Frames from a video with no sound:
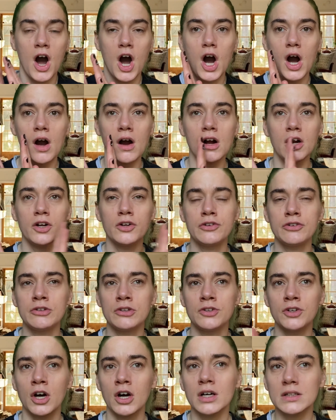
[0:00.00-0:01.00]
are
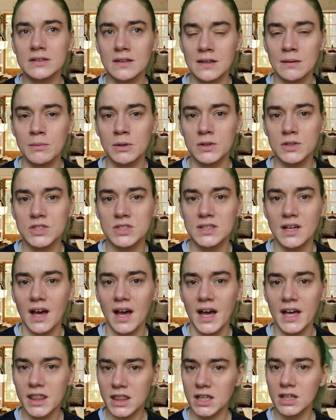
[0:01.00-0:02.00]
not the most
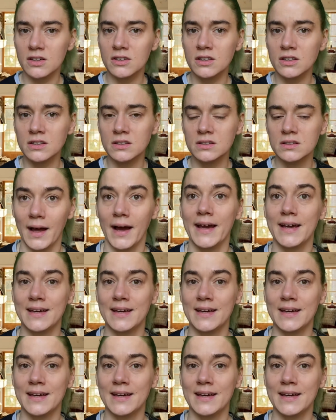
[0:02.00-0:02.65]
ethical.